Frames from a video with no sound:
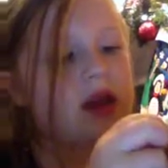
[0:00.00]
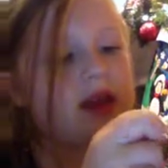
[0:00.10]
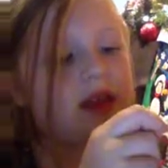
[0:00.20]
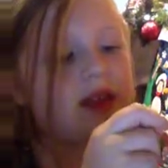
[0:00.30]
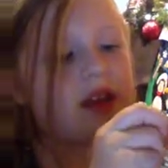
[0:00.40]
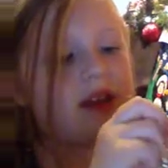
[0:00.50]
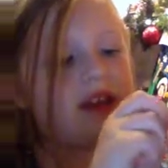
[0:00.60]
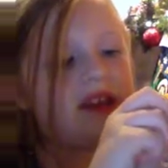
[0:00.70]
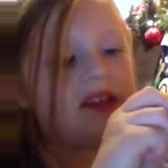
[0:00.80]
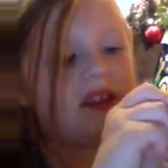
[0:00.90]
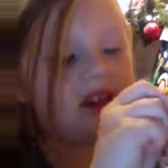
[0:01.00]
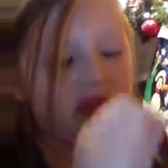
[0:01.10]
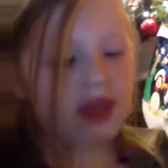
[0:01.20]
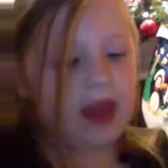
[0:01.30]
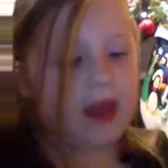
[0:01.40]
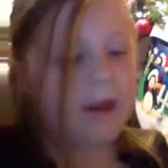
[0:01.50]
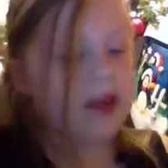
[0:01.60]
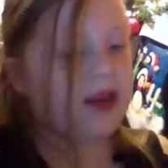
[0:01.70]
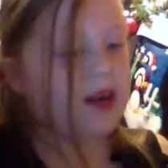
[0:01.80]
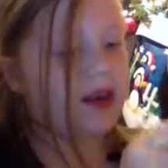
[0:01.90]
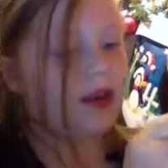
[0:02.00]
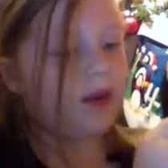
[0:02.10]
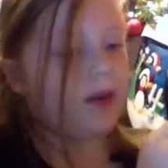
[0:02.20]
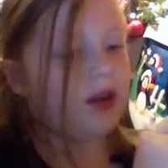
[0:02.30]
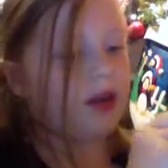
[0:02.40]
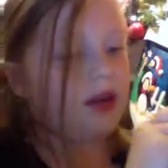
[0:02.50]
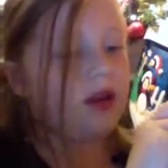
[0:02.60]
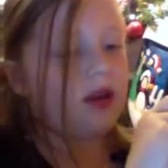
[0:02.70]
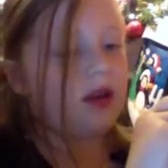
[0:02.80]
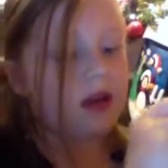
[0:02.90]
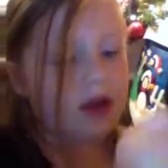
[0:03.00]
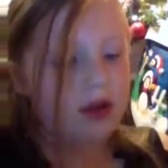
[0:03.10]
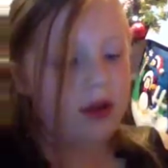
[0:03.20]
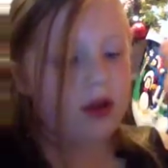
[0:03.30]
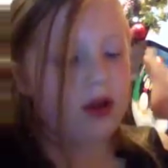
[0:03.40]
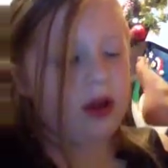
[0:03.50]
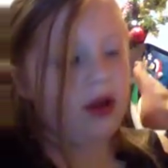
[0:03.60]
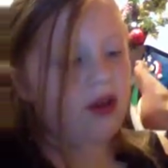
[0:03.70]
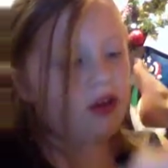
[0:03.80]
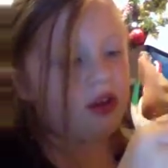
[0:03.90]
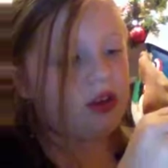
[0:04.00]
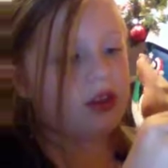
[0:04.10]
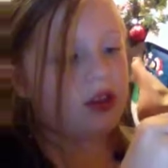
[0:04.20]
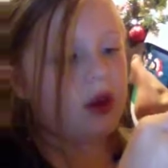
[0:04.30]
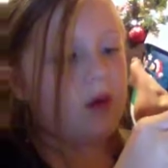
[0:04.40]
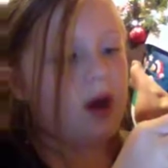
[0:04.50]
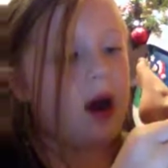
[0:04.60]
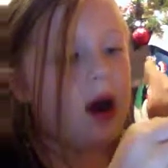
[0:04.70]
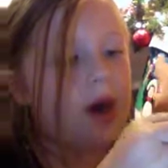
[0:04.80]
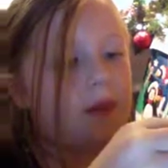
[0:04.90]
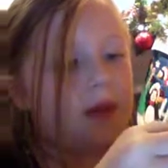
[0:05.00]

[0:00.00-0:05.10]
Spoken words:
The techniques are the same as any other bracelet, as long as you just go up.